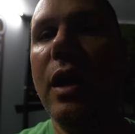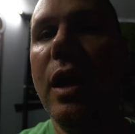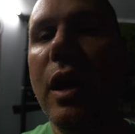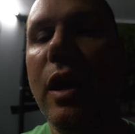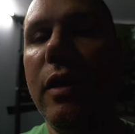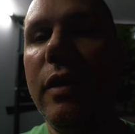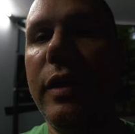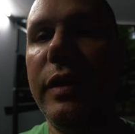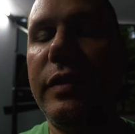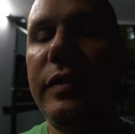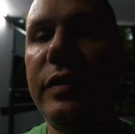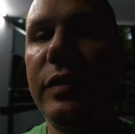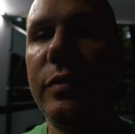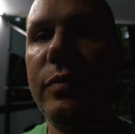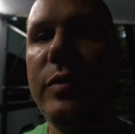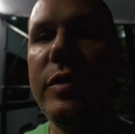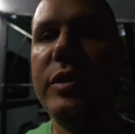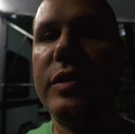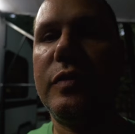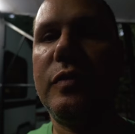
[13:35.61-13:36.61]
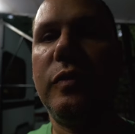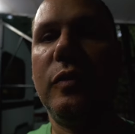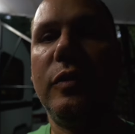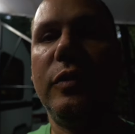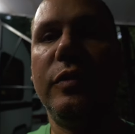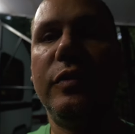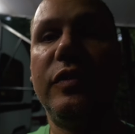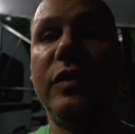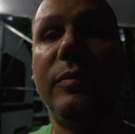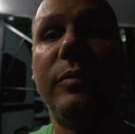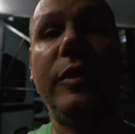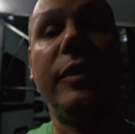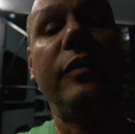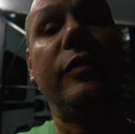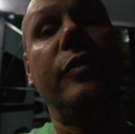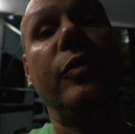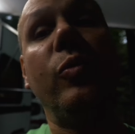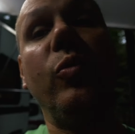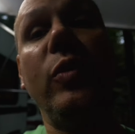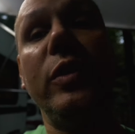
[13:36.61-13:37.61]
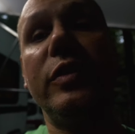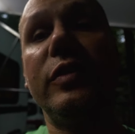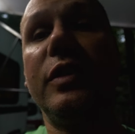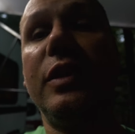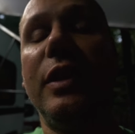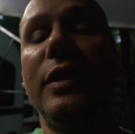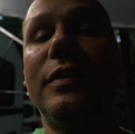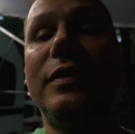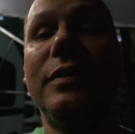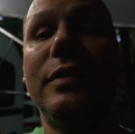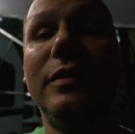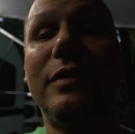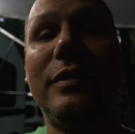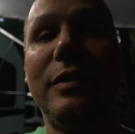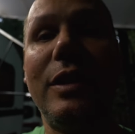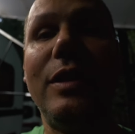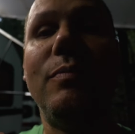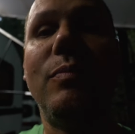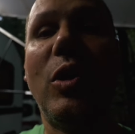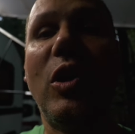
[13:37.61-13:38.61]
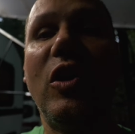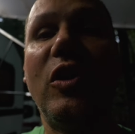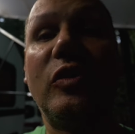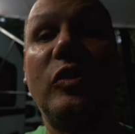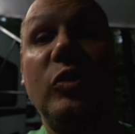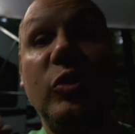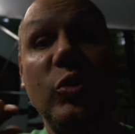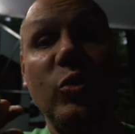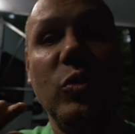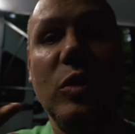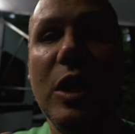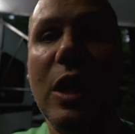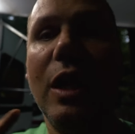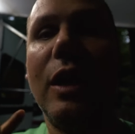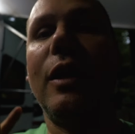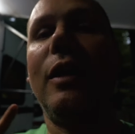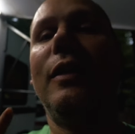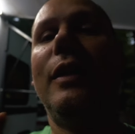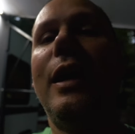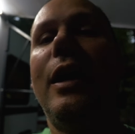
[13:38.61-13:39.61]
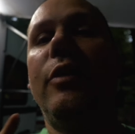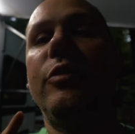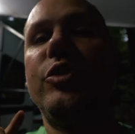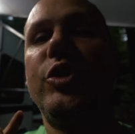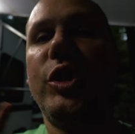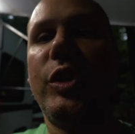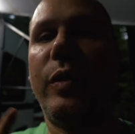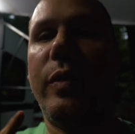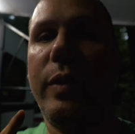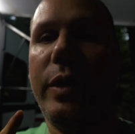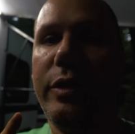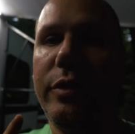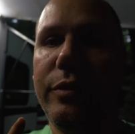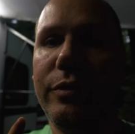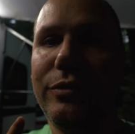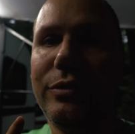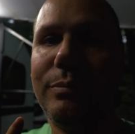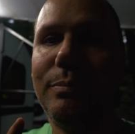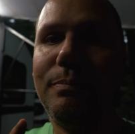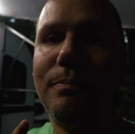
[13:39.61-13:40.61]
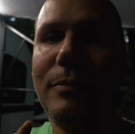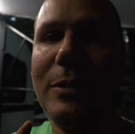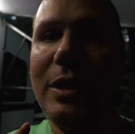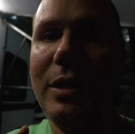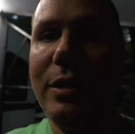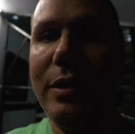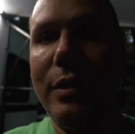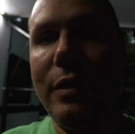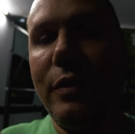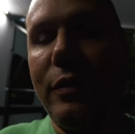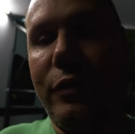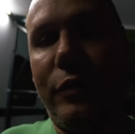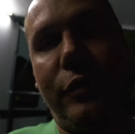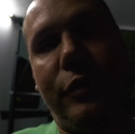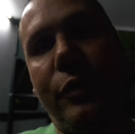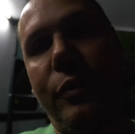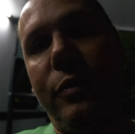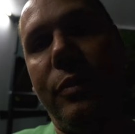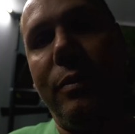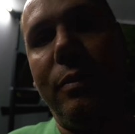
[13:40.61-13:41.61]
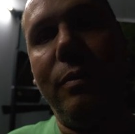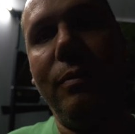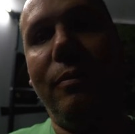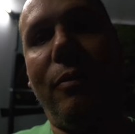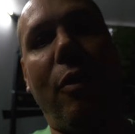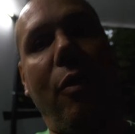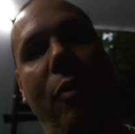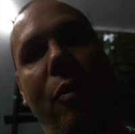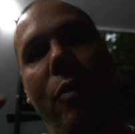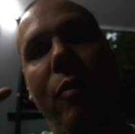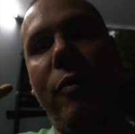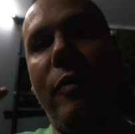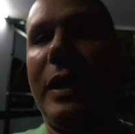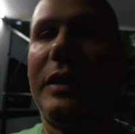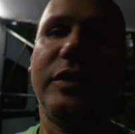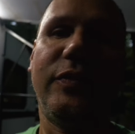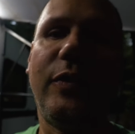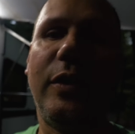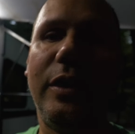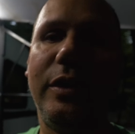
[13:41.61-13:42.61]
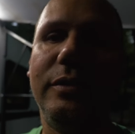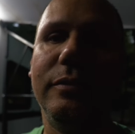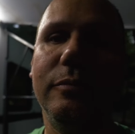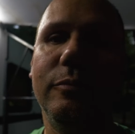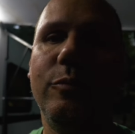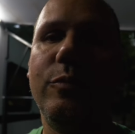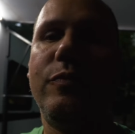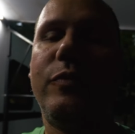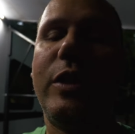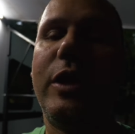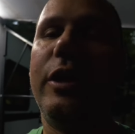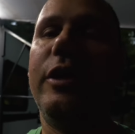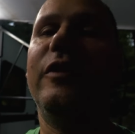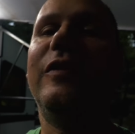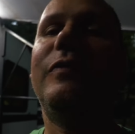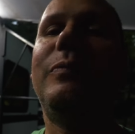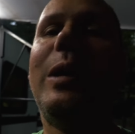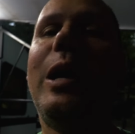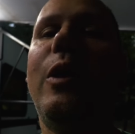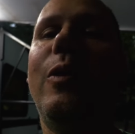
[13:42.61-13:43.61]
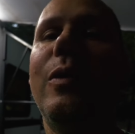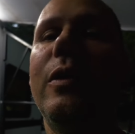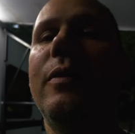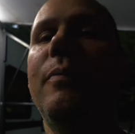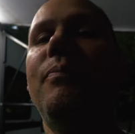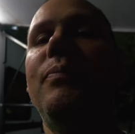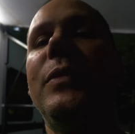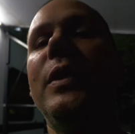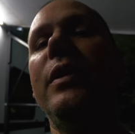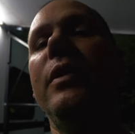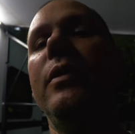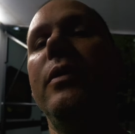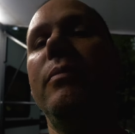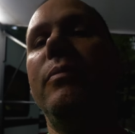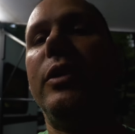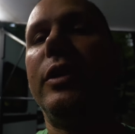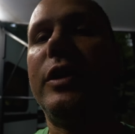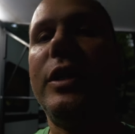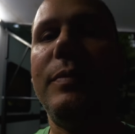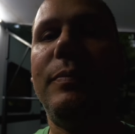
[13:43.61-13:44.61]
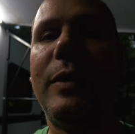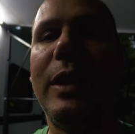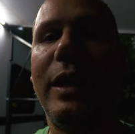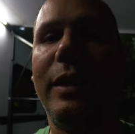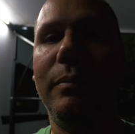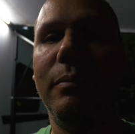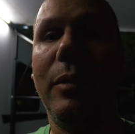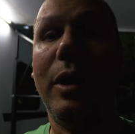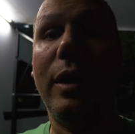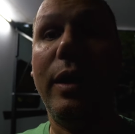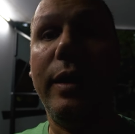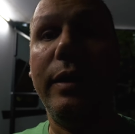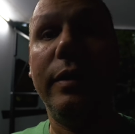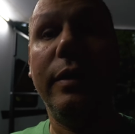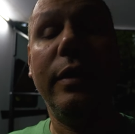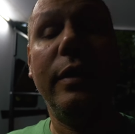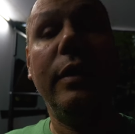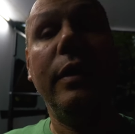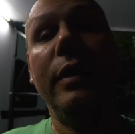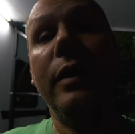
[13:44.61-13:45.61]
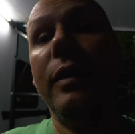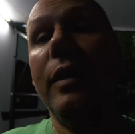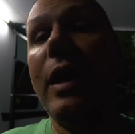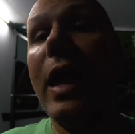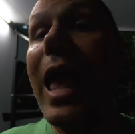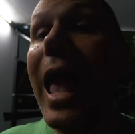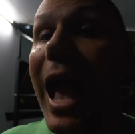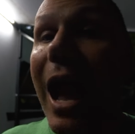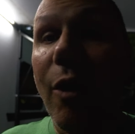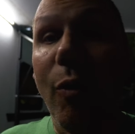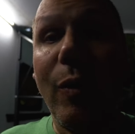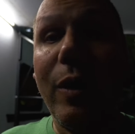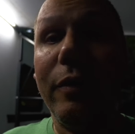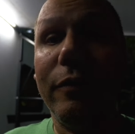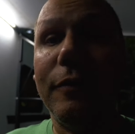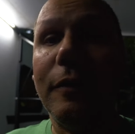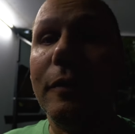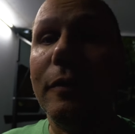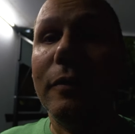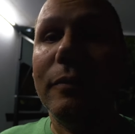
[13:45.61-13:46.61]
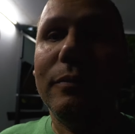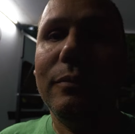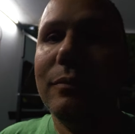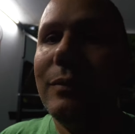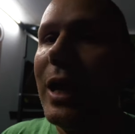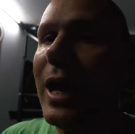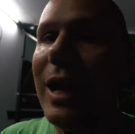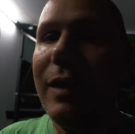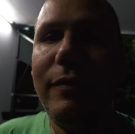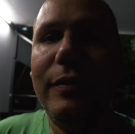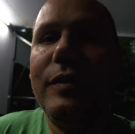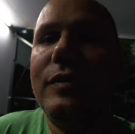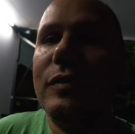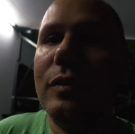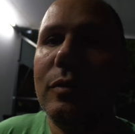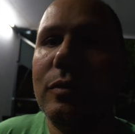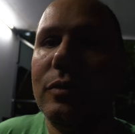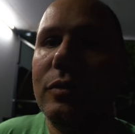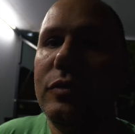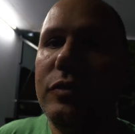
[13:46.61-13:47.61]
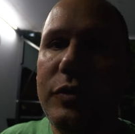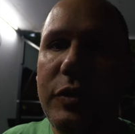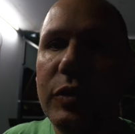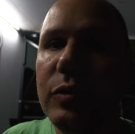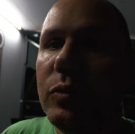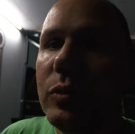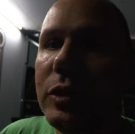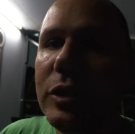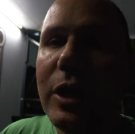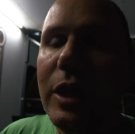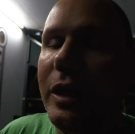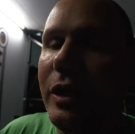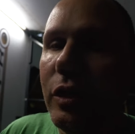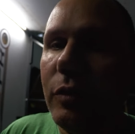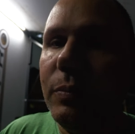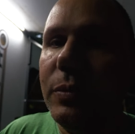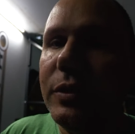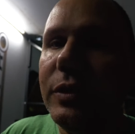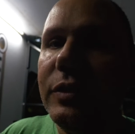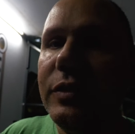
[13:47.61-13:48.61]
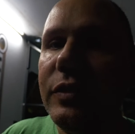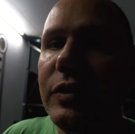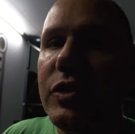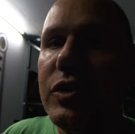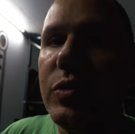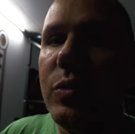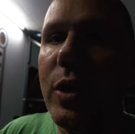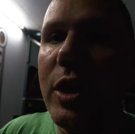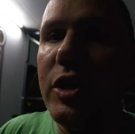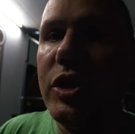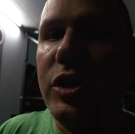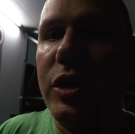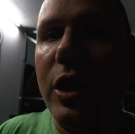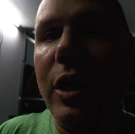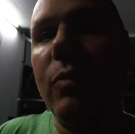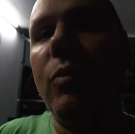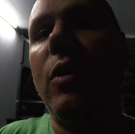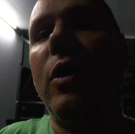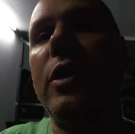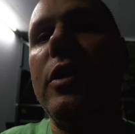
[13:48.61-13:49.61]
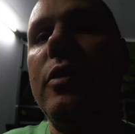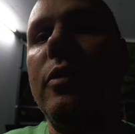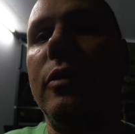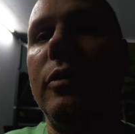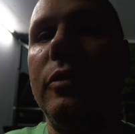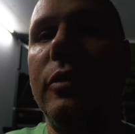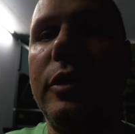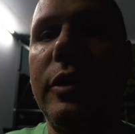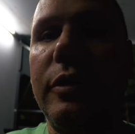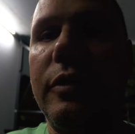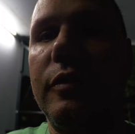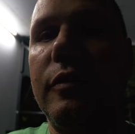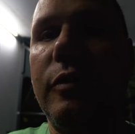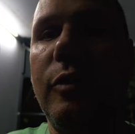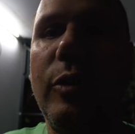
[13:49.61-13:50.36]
All right, so we just learned something. So Wisconsin state parks do not allow generators. So that's fine, we've got enough power, but keep that in mind. However, having solar still would not help in this situation. I want you to look at this